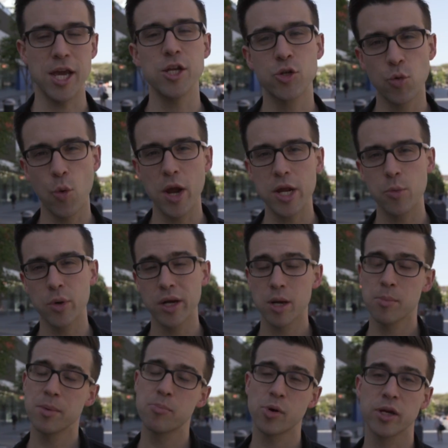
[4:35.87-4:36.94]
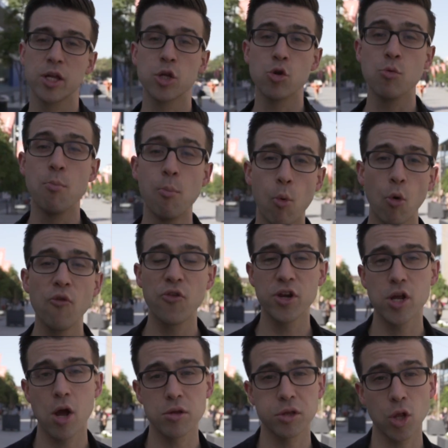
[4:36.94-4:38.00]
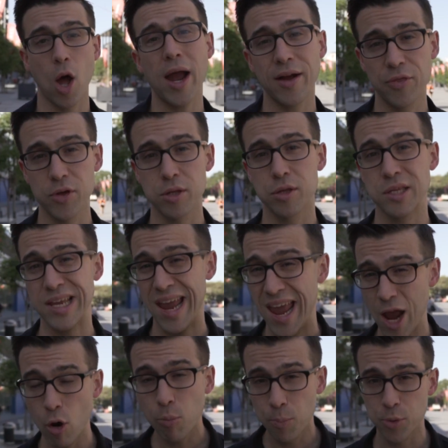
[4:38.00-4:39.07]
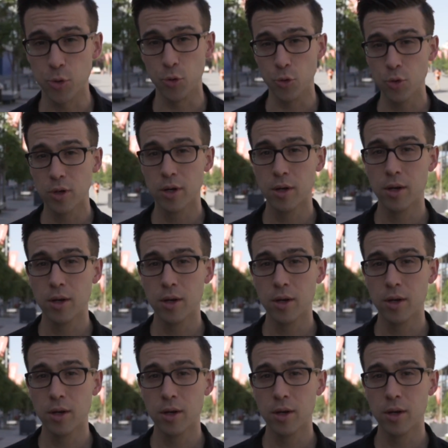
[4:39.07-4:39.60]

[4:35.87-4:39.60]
each week we're going to be bringing you more videos like this to help you,